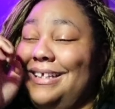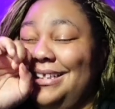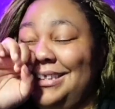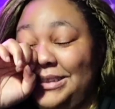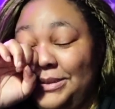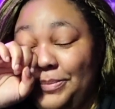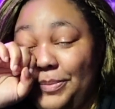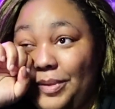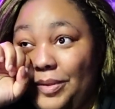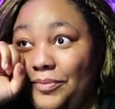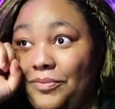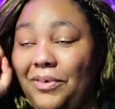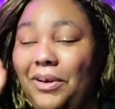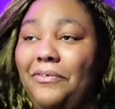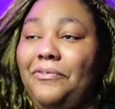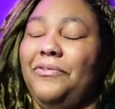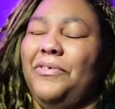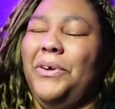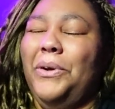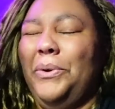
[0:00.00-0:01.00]
This has been a
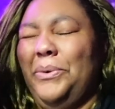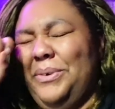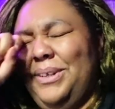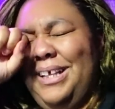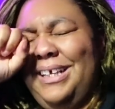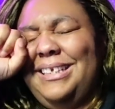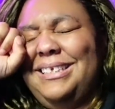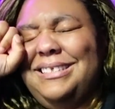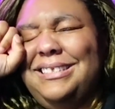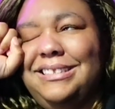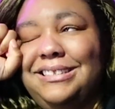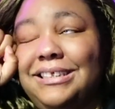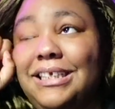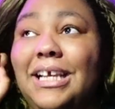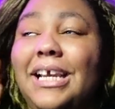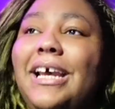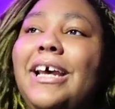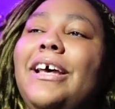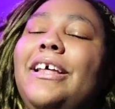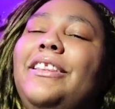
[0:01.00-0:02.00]
rough road. Like this is
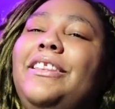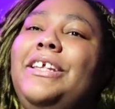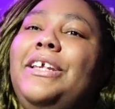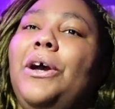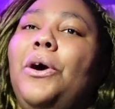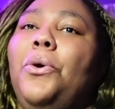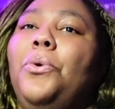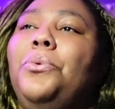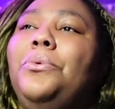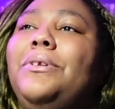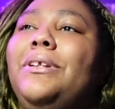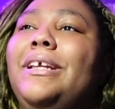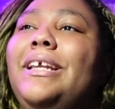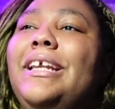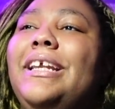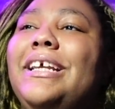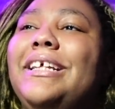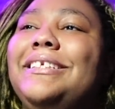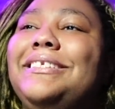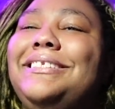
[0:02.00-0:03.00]
the
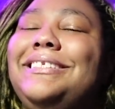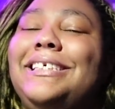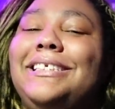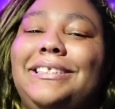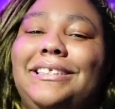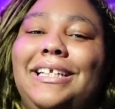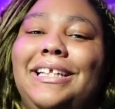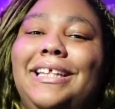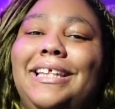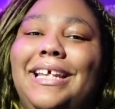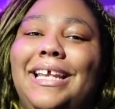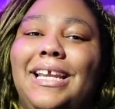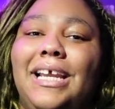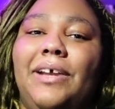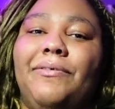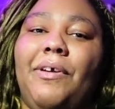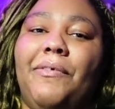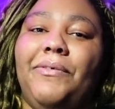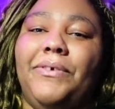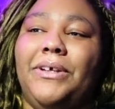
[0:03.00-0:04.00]
only consistent thing
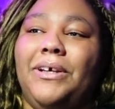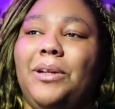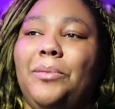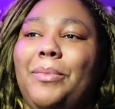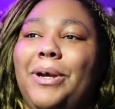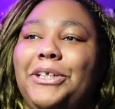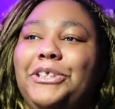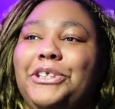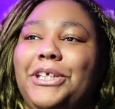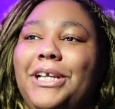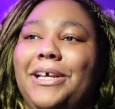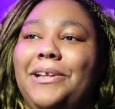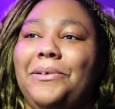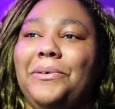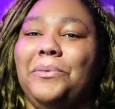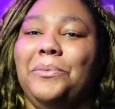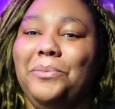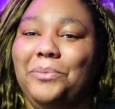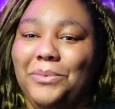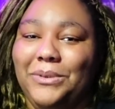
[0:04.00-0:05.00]
I've ever done on my
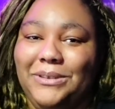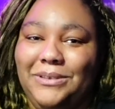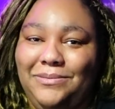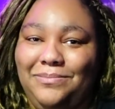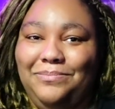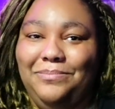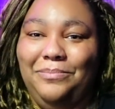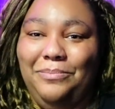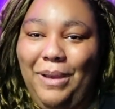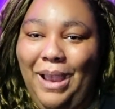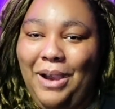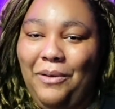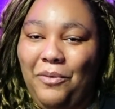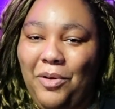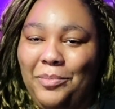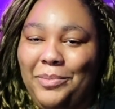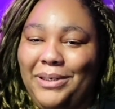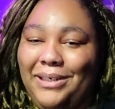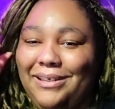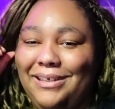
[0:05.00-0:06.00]
channel was
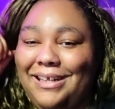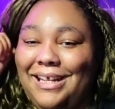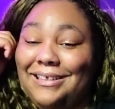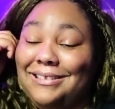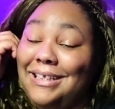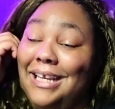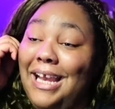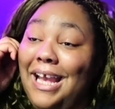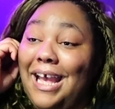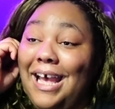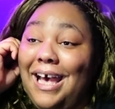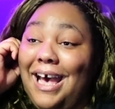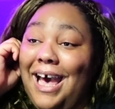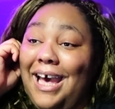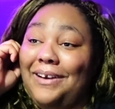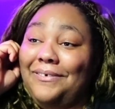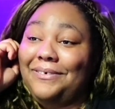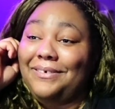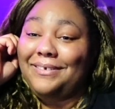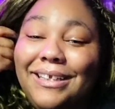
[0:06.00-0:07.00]
Batwoman, and that's
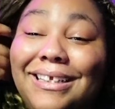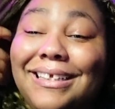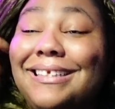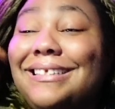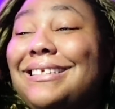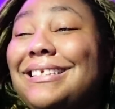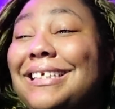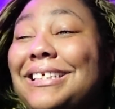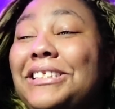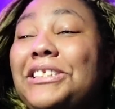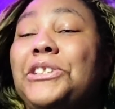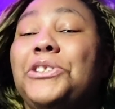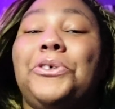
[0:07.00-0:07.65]
I don't. It, it's